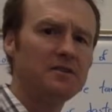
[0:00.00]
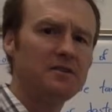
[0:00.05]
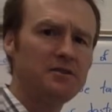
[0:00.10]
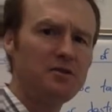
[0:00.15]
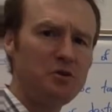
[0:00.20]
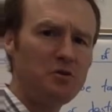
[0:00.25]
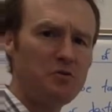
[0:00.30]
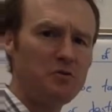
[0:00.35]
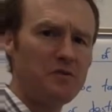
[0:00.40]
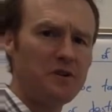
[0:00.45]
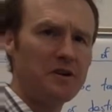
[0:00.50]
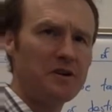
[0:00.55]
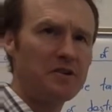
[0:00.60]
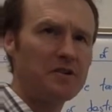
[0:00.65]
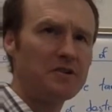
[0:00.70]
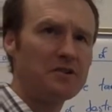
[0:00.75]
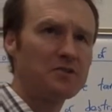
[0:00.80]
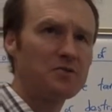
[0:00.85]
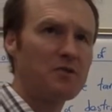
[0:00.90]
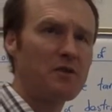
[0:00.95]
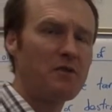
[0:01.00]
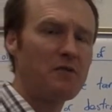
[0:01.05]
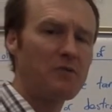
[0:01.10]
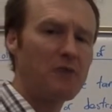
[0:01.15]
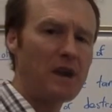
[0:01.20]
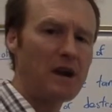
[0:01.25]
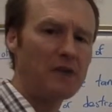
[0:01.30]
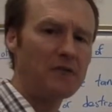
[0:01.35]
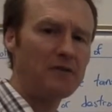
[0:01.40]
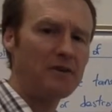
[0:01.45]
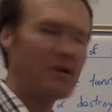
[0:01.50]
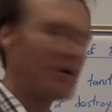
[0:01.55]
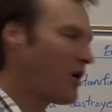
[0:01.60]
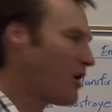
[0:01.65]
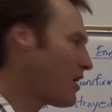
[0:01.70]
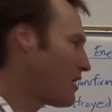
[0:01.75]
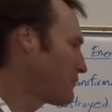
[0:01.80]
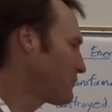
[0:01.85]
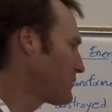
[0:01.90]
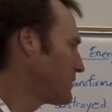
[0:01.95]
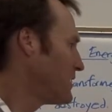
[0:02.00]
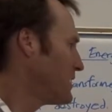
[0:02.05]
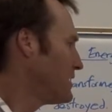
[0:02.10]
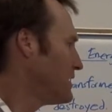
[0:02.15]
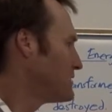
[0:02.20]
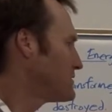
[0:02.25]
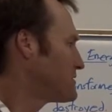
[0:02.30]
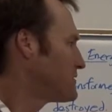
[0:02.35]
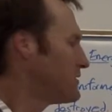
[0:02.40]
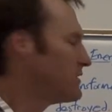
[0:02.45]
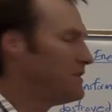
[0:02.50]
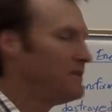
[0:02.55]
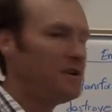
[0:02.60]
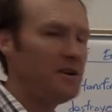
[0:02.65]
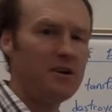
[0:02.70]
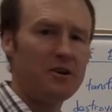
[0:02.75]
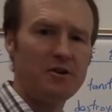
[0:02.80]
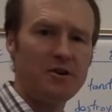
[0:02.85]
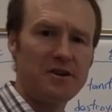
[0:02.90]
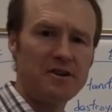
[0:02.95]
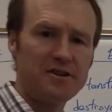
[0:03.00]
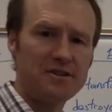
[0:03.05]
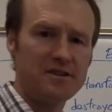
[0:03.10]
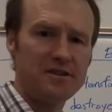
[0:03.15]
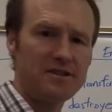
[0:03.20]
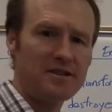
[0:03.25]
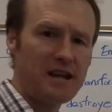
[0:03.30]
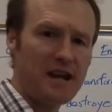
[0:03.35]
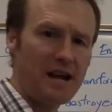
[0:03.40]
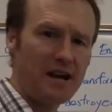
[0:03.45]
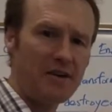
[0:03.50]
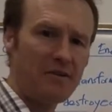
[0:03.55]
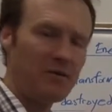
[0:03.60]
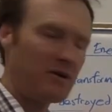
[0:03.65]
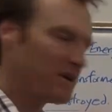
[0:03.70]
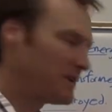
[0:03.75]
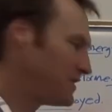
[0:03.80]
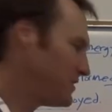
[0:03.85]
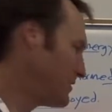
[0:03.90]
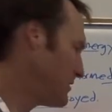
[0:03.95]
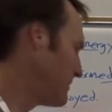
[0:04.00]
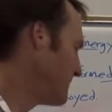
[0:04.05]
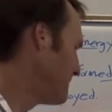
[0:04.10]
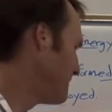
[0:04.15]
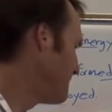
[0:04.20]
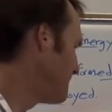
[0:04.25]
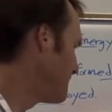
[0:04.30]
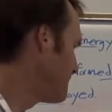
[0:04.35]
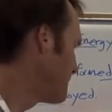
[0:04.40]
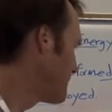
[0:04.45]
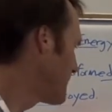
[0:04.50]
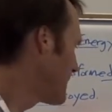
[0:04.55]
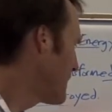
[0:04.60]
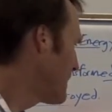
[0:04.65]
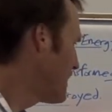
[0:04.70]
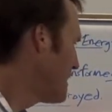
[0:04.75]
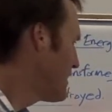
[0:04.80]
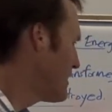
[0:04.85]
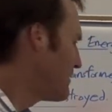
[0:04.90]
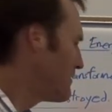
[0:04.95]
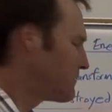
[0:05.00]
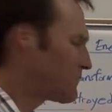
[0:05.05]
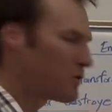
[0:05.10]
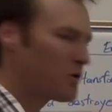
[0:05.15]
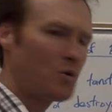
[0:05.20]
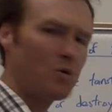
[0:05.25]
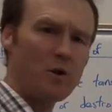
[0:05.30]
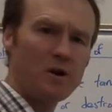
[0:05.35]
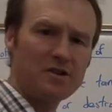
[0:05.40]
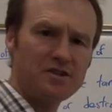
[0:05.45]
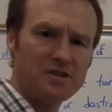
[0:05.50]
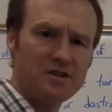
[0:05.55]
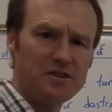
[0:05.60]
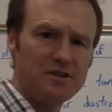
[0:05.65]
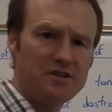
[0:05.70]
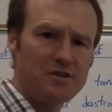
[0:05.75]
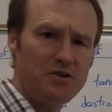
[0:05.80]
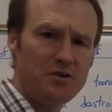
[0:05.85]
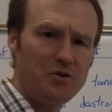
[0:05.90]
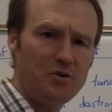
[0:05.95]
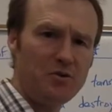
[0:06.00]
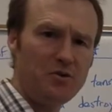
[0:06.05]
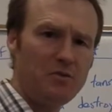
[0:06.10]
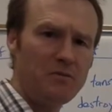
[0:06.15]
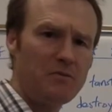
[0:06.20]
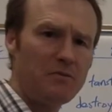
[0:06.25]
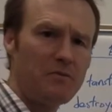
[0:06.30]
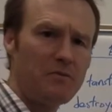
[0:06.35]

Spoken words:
2 figures, so I've rounded off to the nearest 10 right here. For question 2,